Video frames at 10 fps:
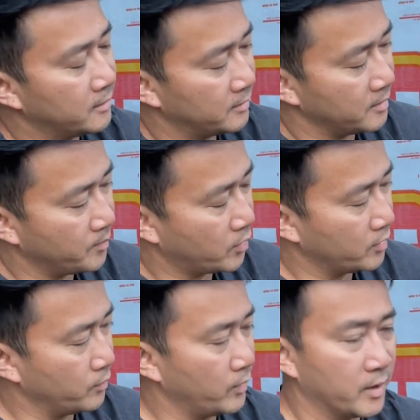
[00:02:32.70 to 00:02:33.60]

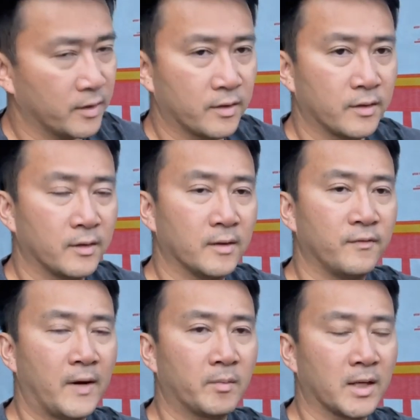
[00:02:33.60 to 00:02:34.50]
important with
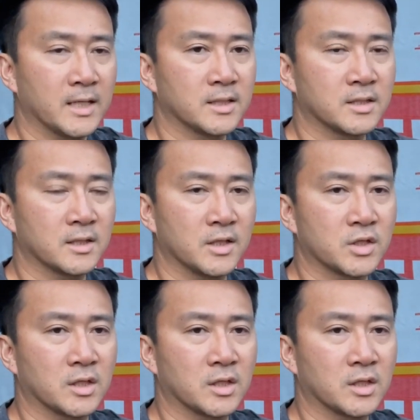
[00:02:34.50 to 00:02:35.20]
fiberglass insulation,